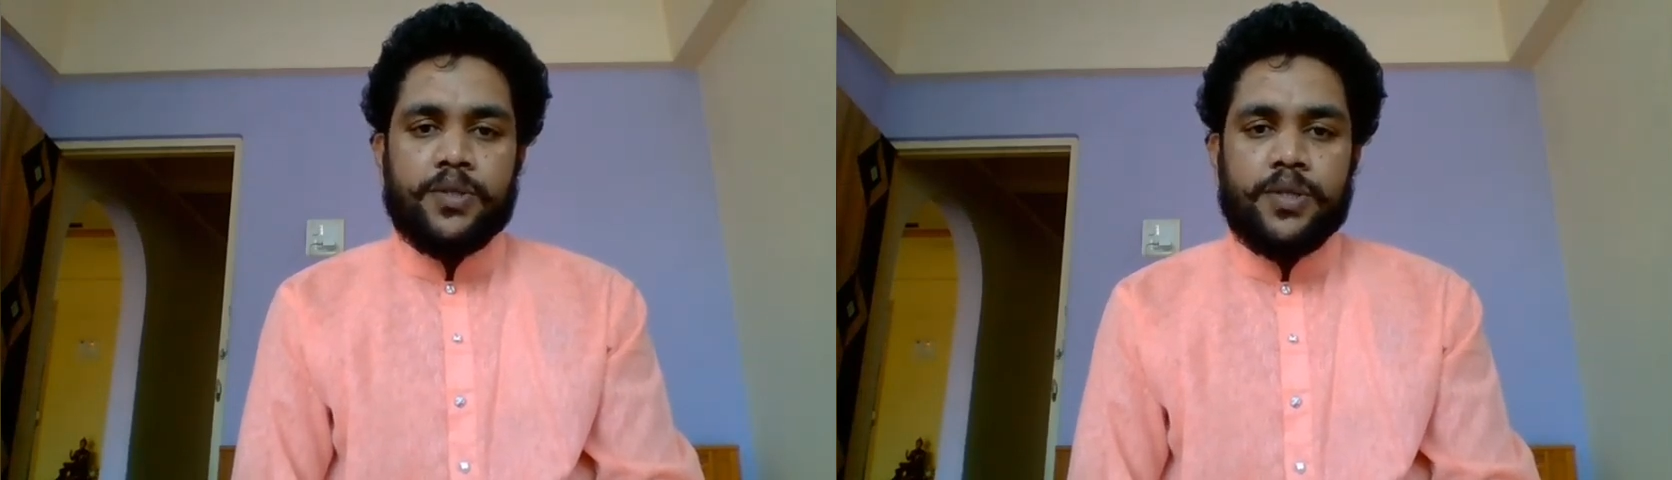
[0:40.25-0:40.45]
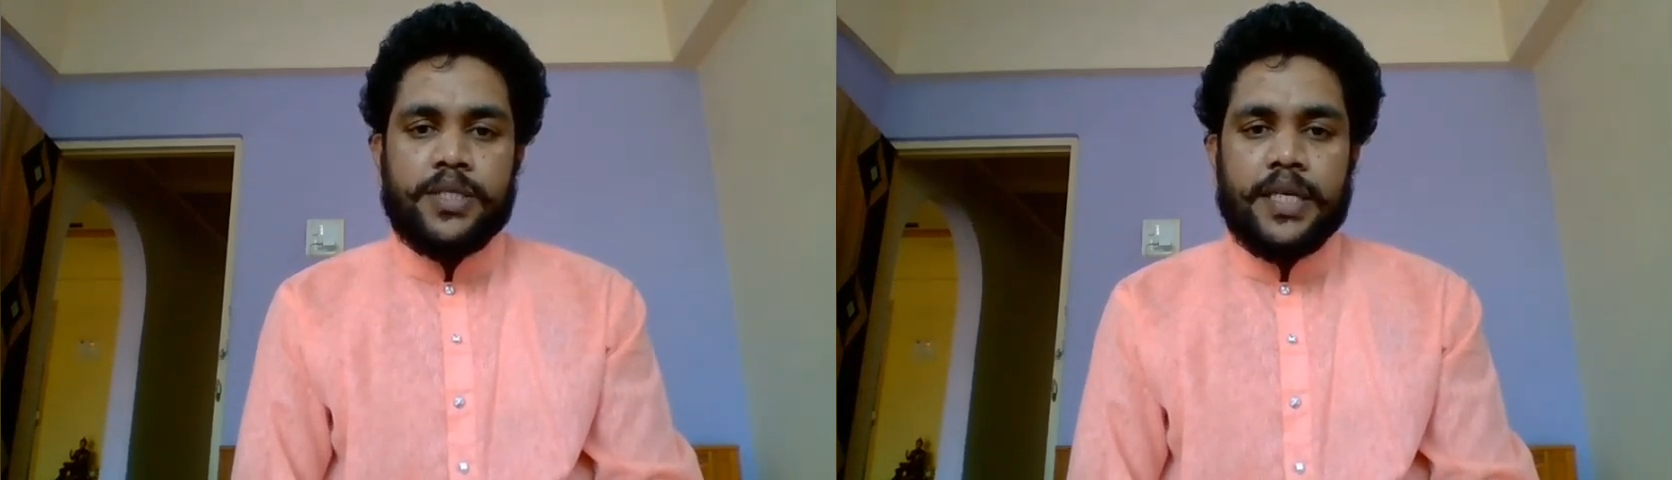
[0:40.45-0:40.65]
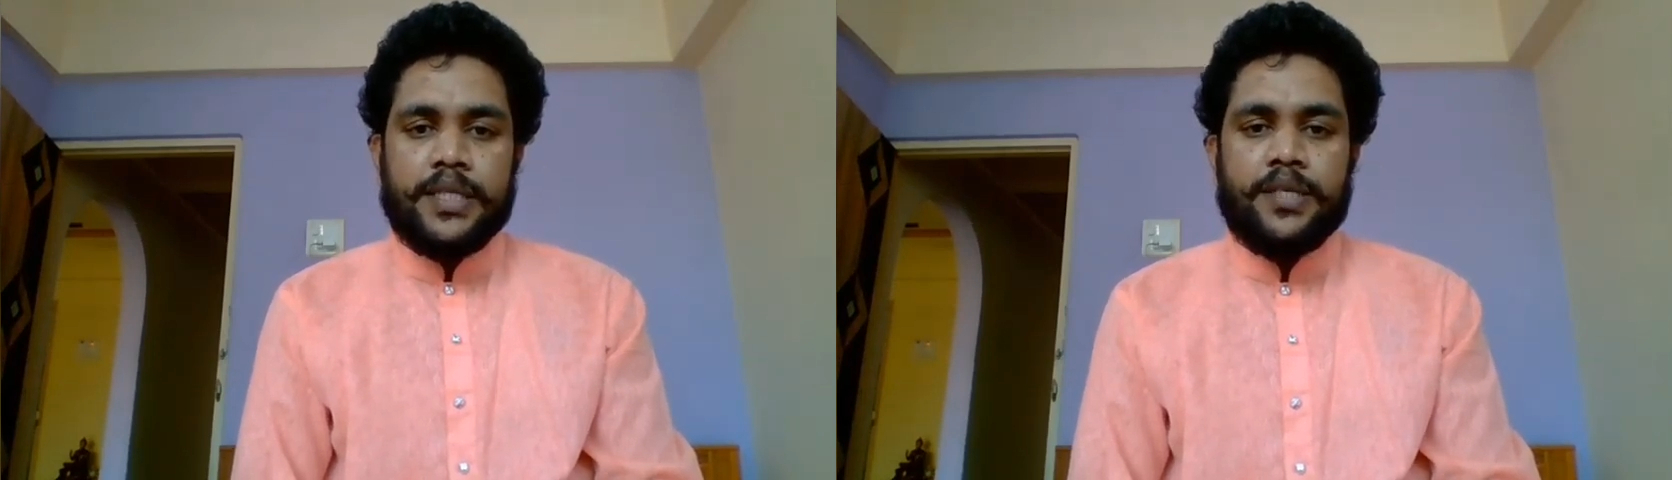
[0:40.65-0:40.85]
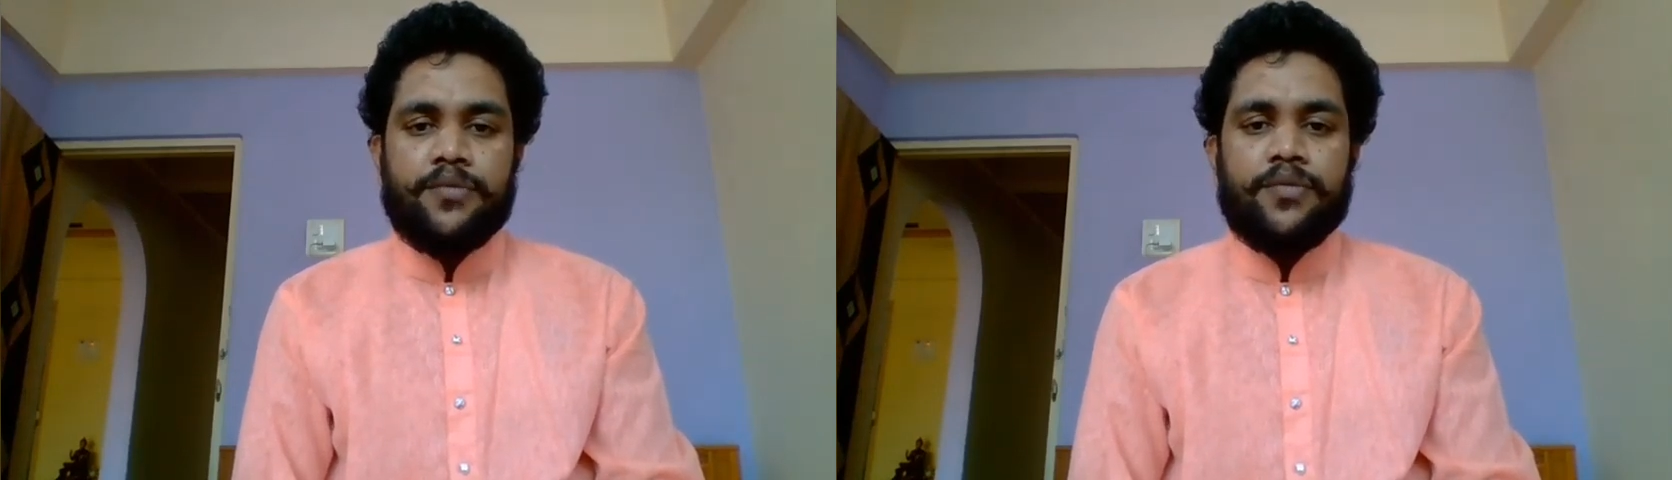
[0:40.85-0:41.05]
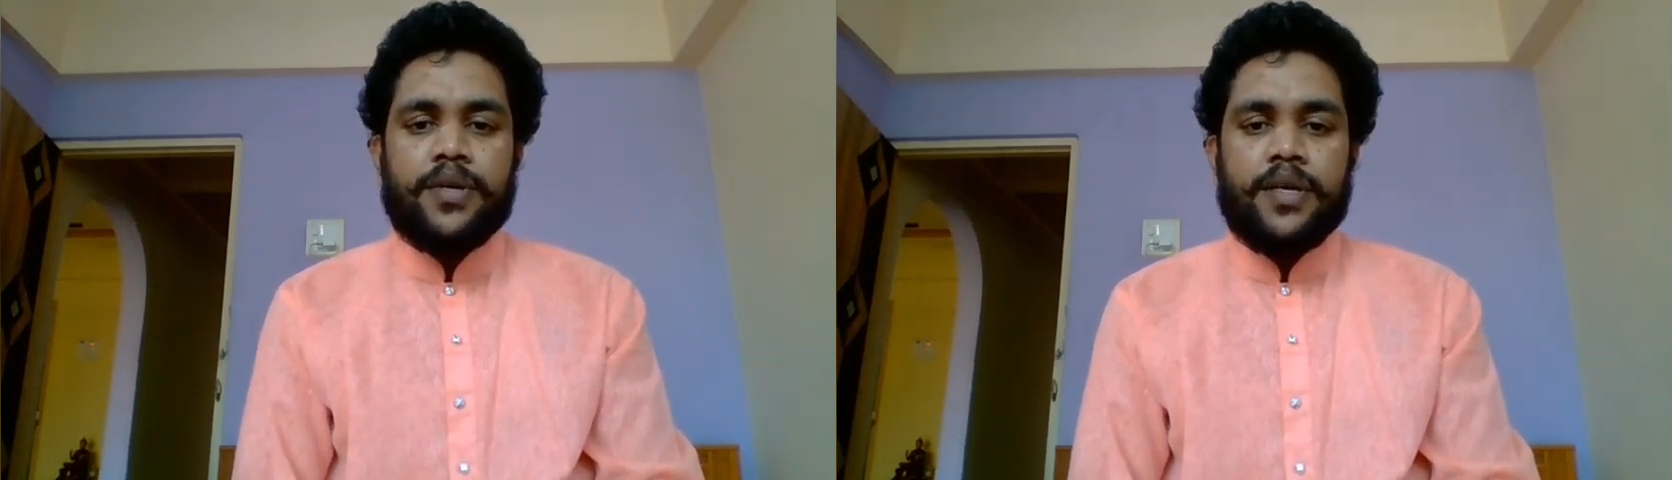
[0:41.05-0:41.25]
So these are the
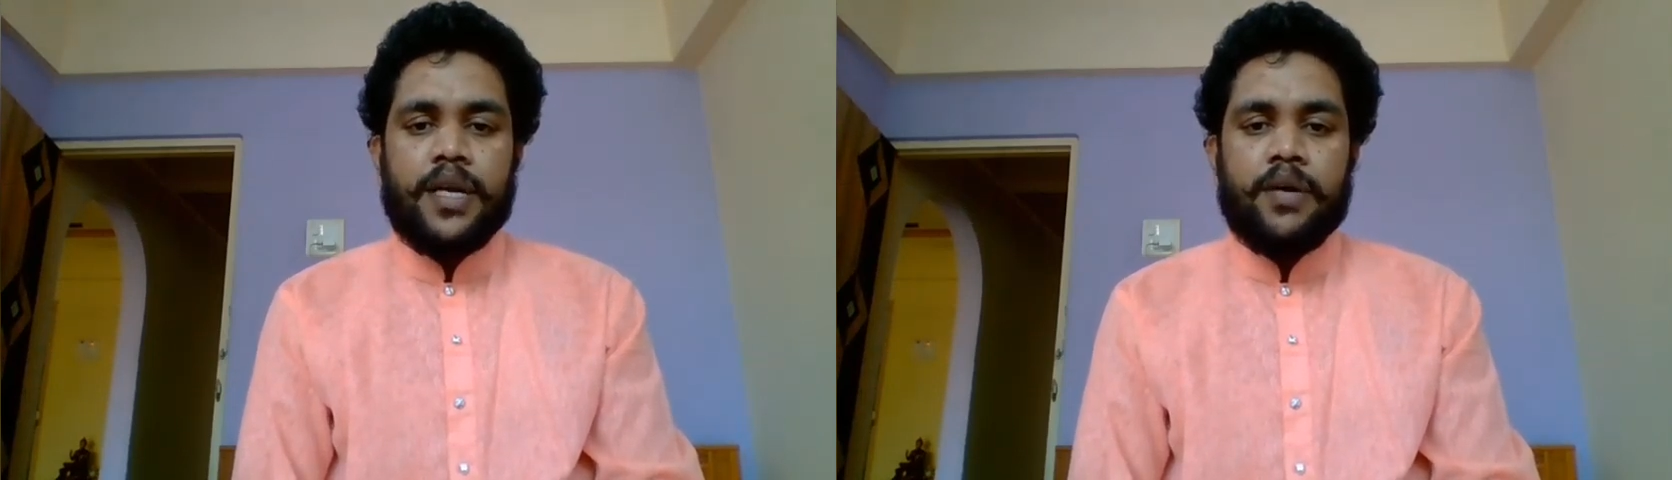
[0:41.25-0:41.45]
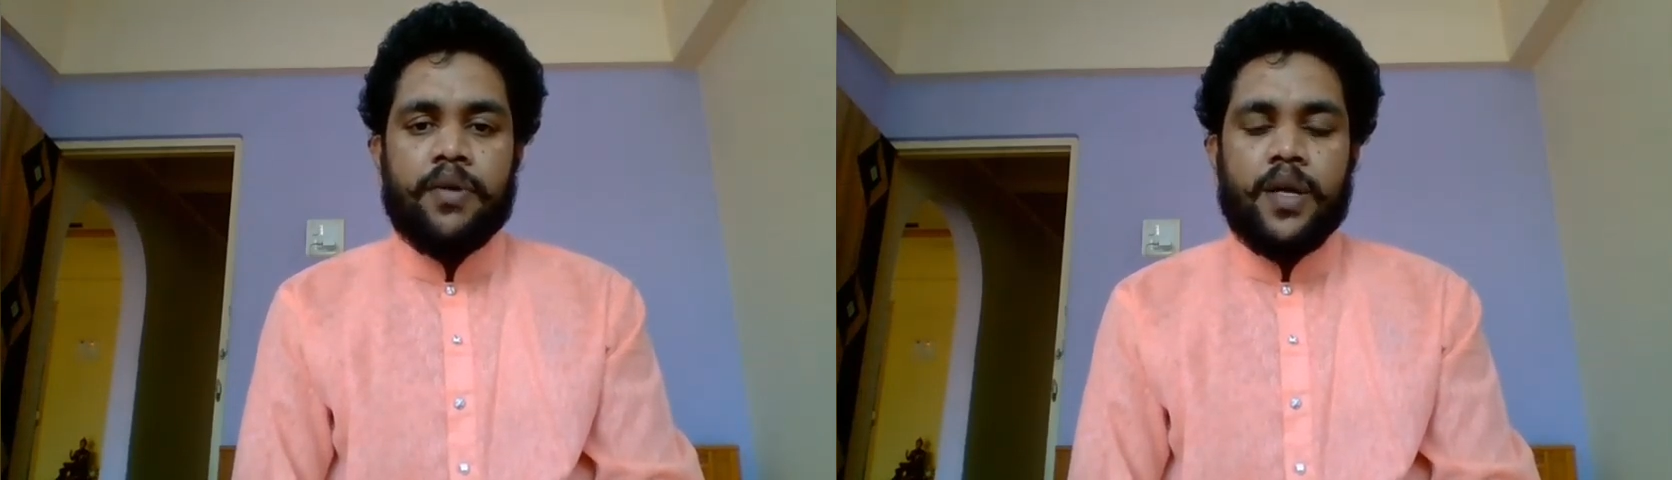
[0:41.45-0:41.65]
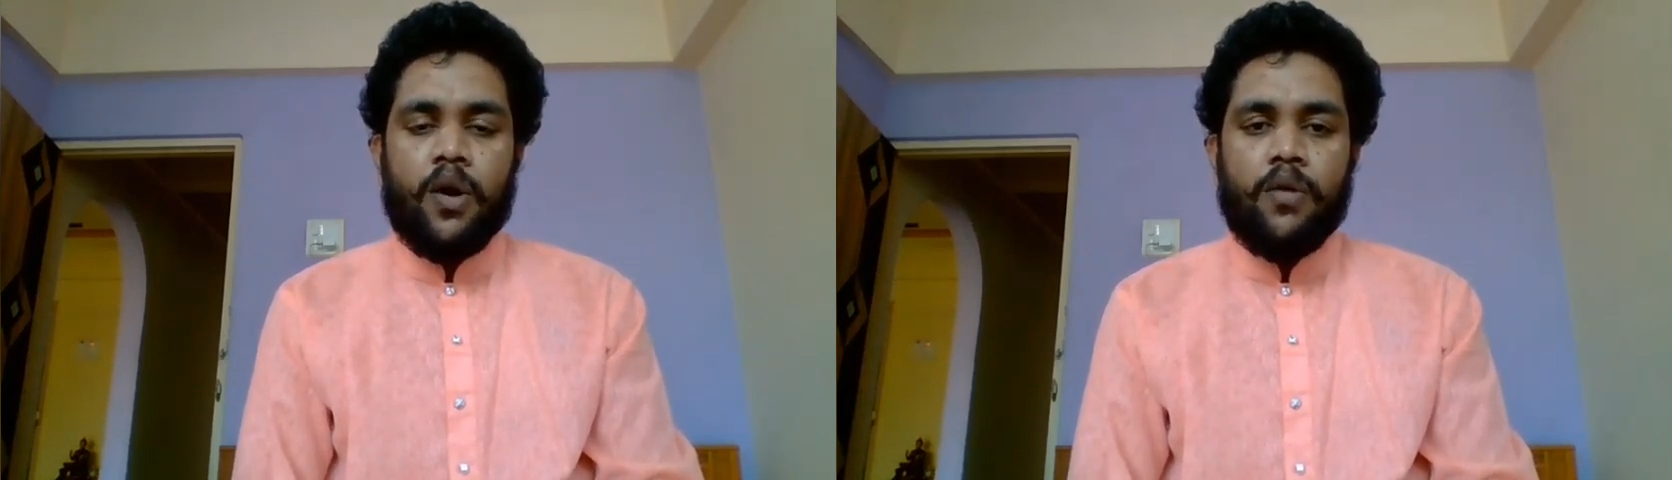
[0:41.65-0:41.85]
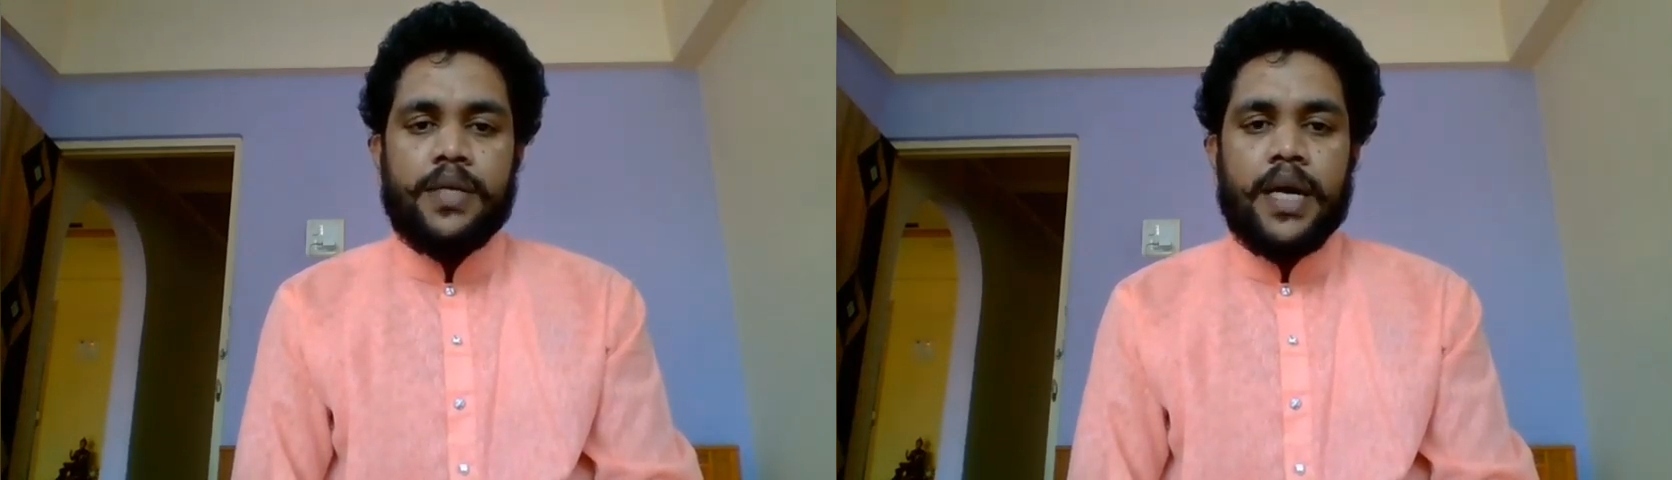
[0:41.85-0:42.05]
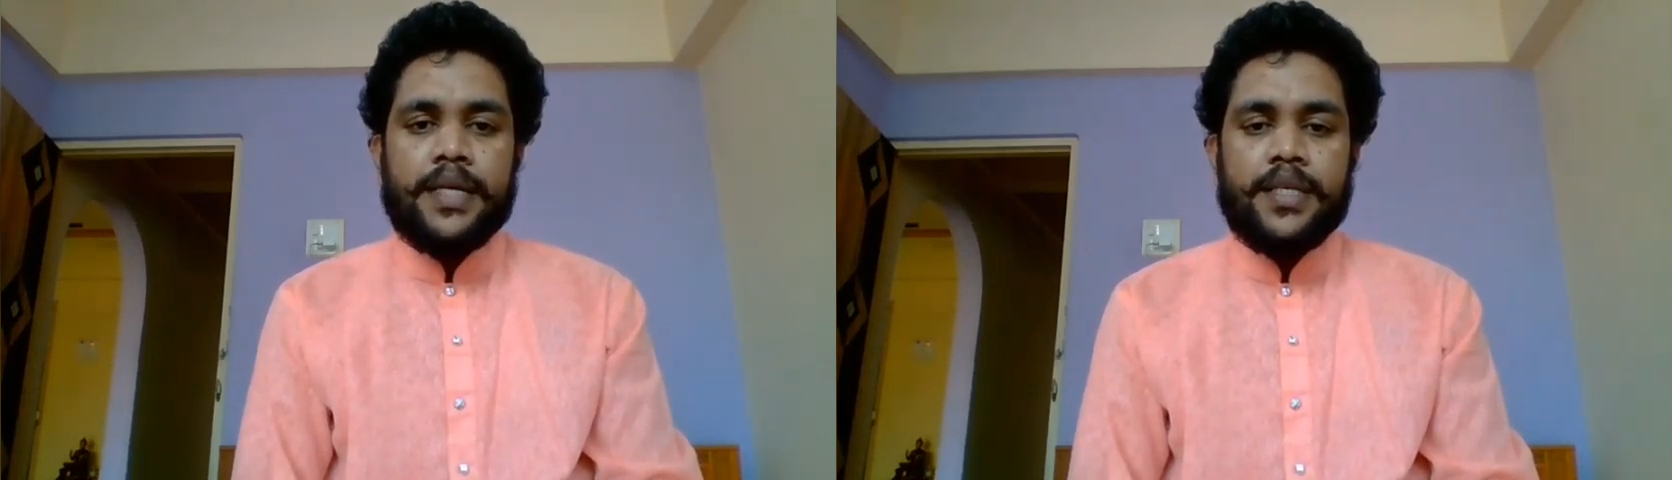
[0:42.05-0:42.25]
different level of
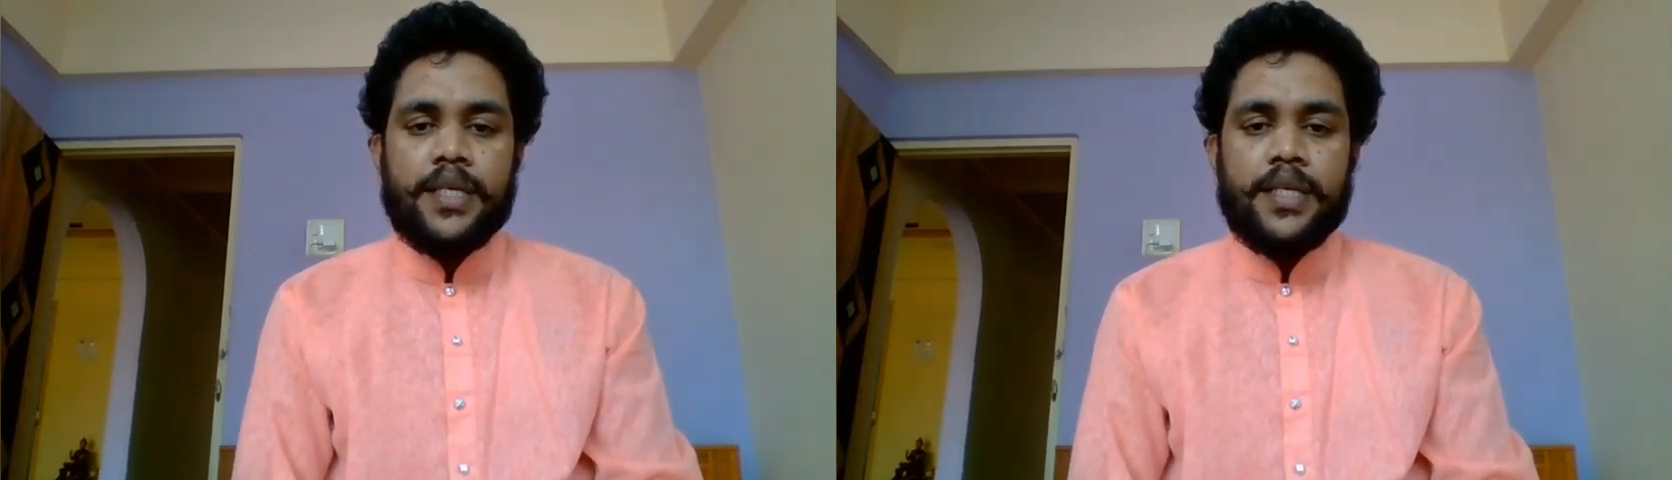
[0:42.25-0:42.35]
that.